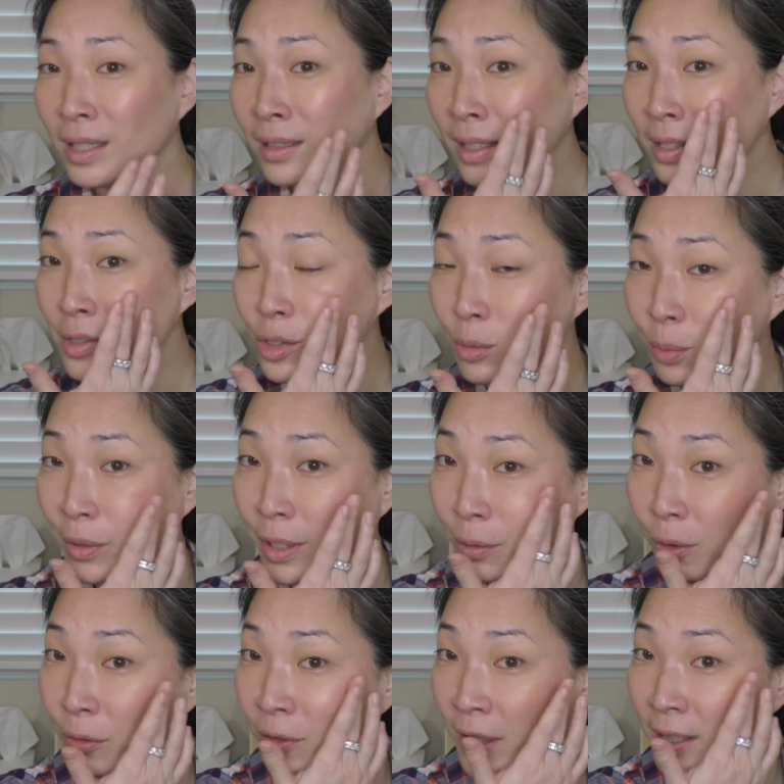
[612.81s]
like,
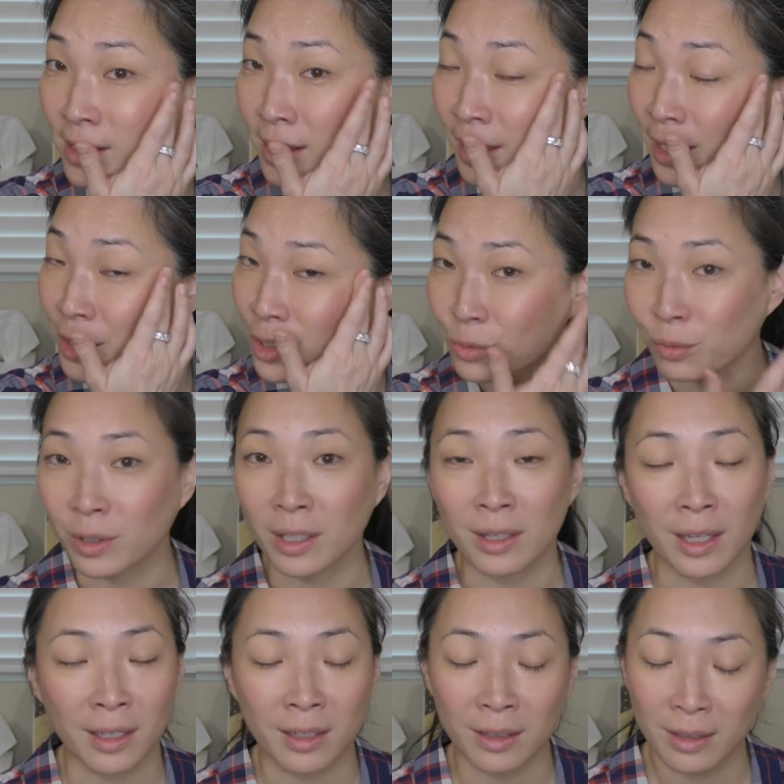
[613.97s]
superhero fans. Like, I just really
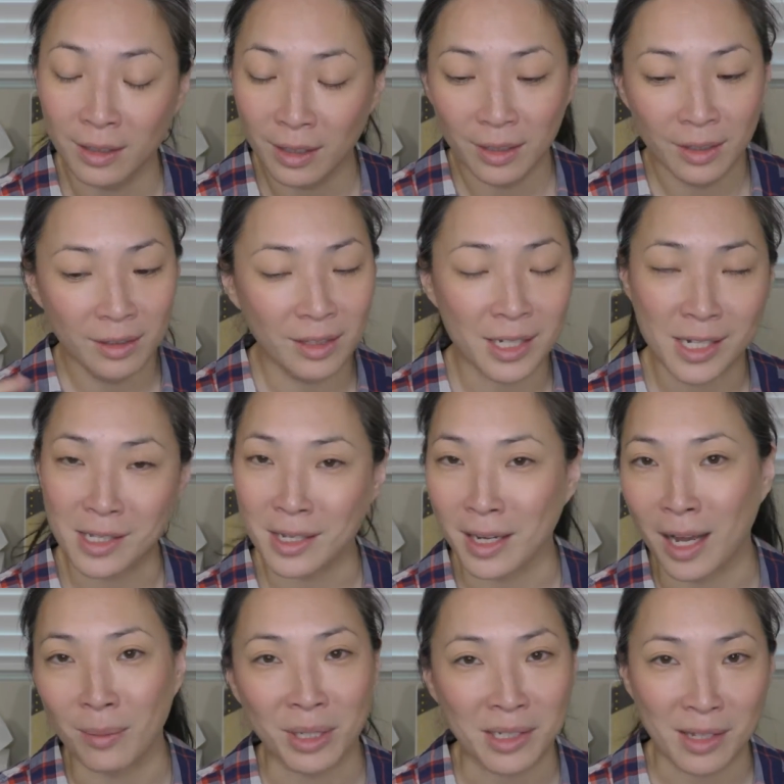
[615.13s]
like the DC
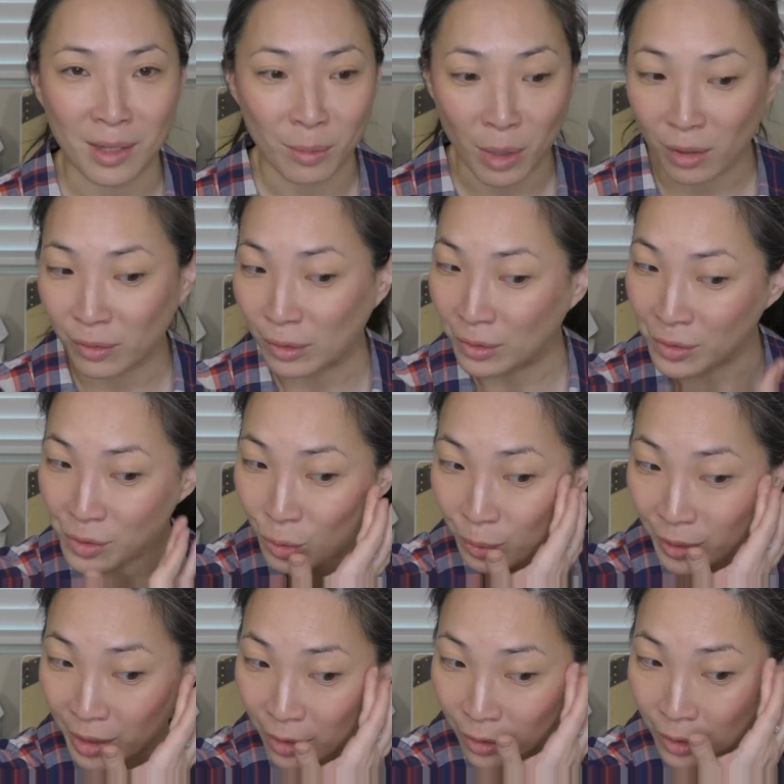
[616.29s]
Comics and the Marvel
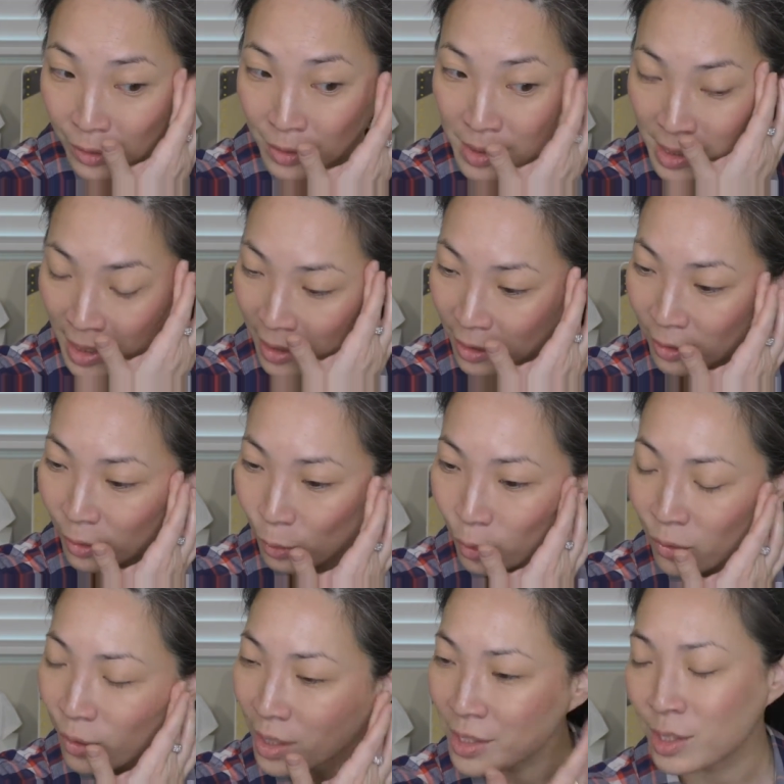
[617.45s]
superheroes, and we
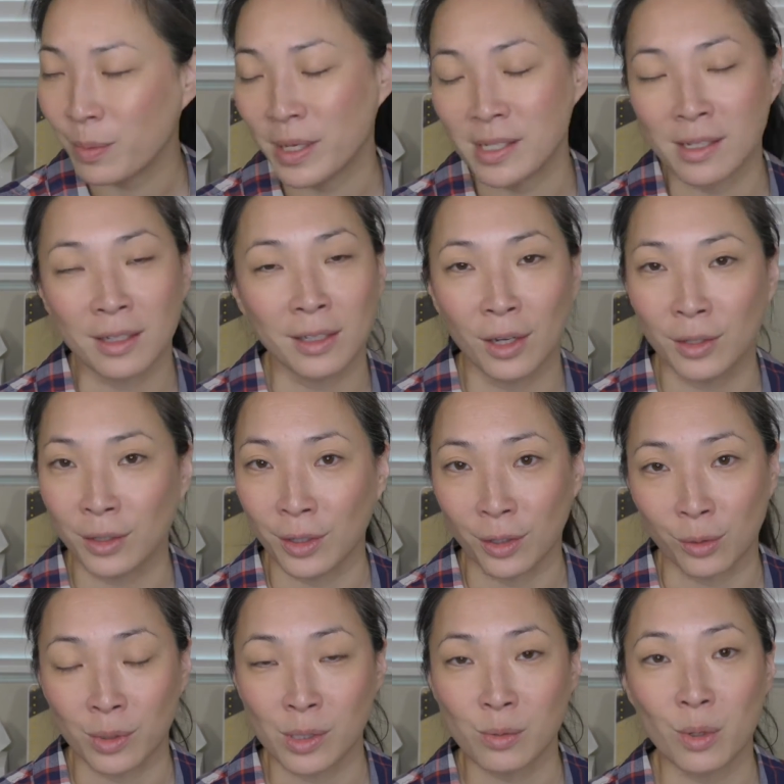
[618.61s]
watched basically all the
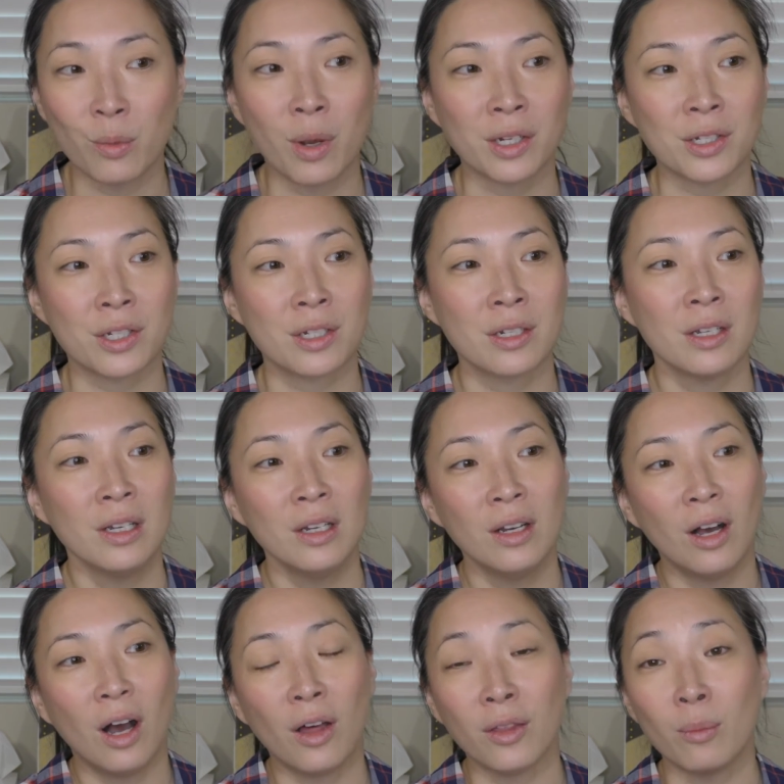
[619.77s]
other ones. We watched
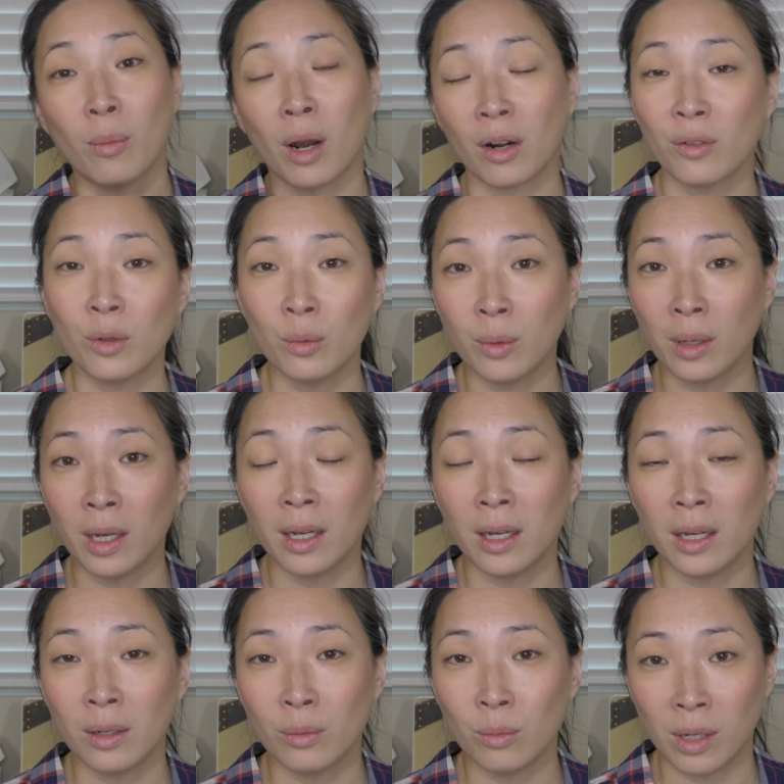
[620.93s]
all the Marvel
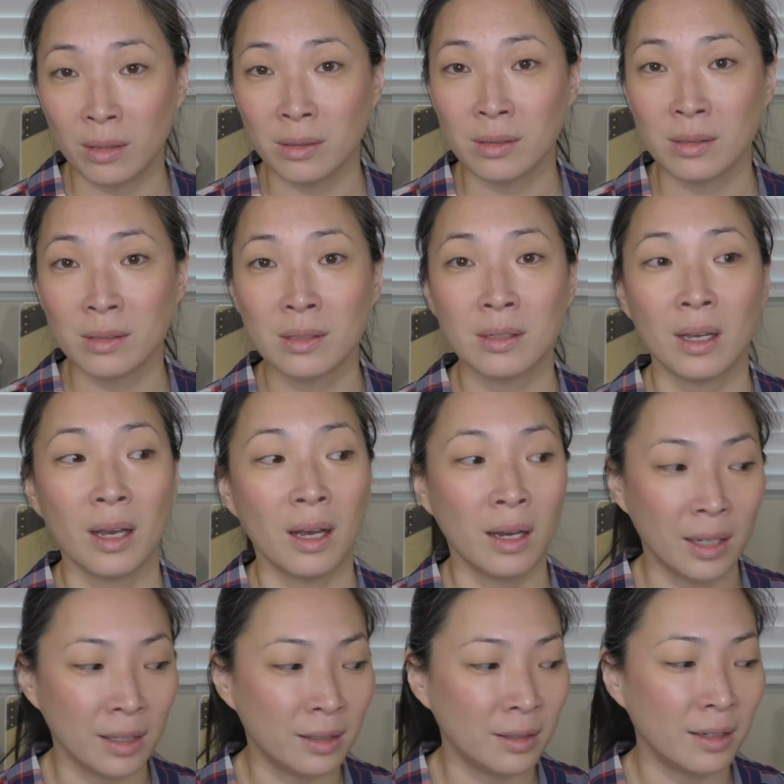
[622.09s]
ones
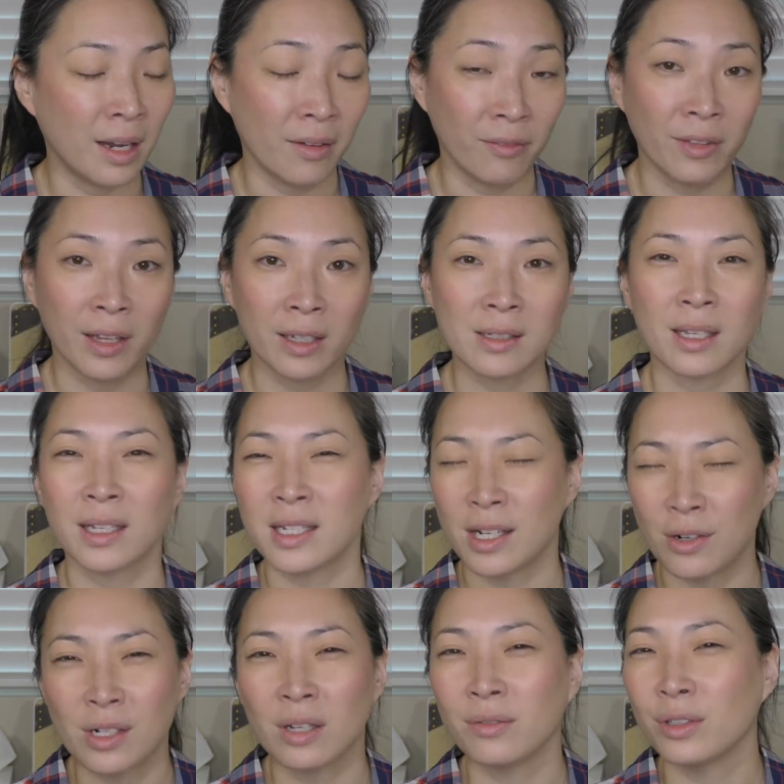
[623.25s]
on Netflix, like
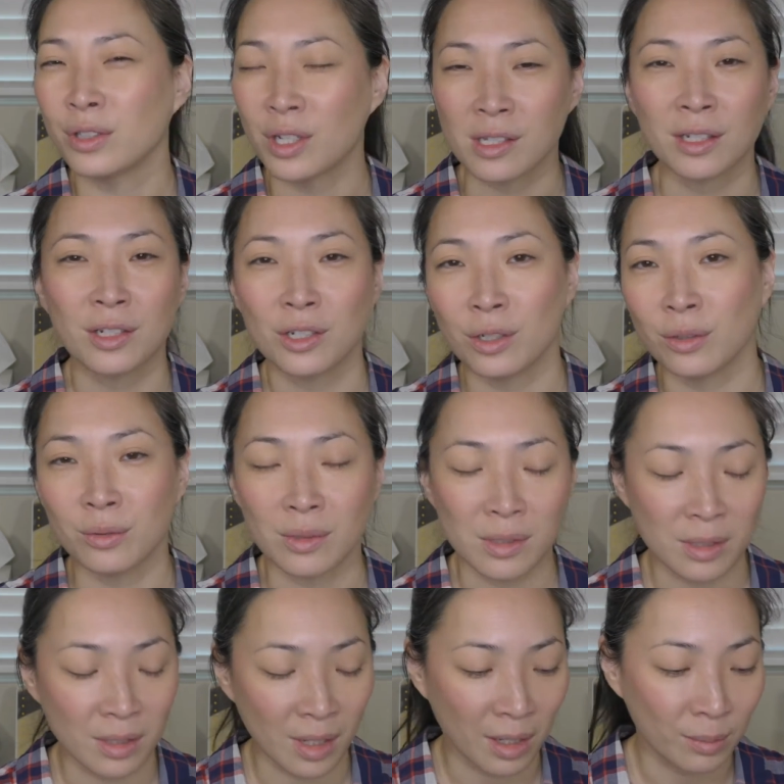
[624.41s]
Daredevil, Jessica
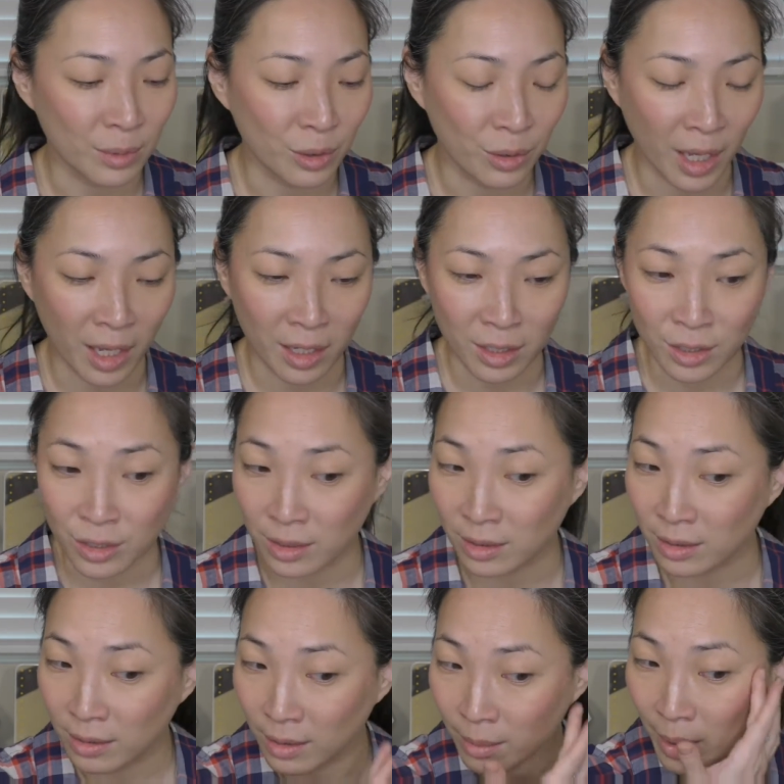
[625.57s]
Jones, Luke Cage,
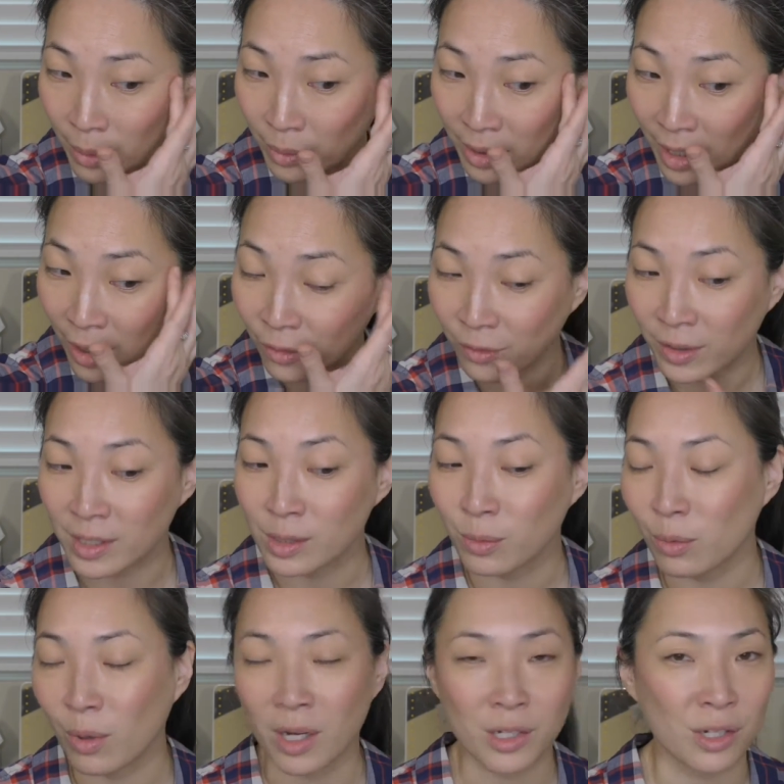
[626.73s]
and Man with Iron Fist.
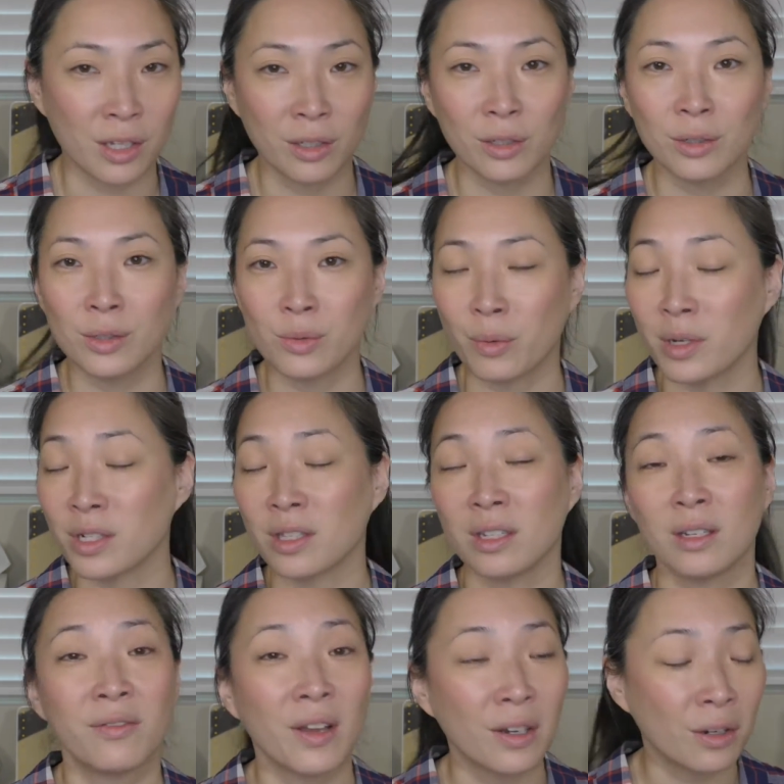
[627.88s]
We watched all those. We watched The
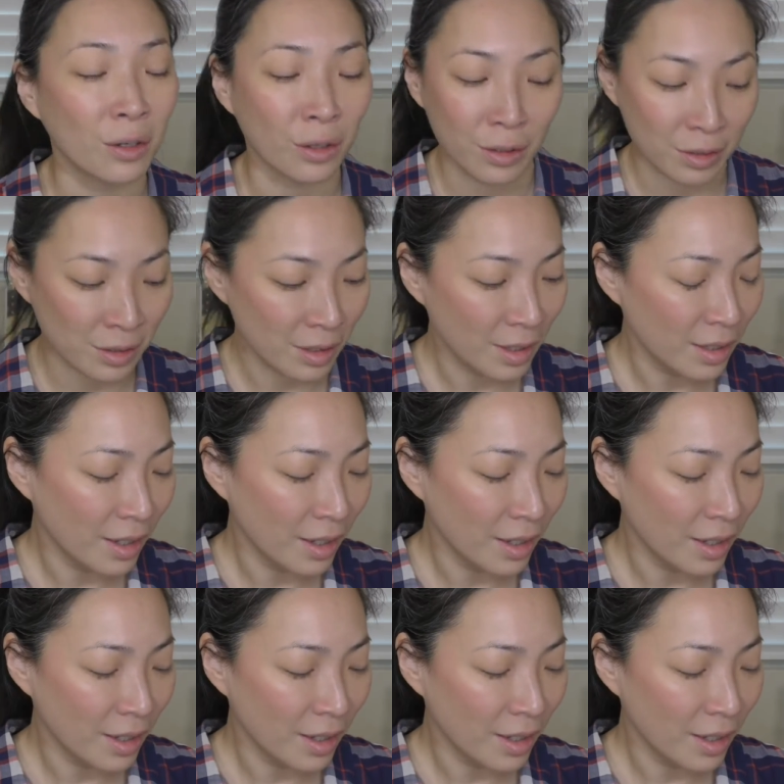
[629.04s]
Defenders.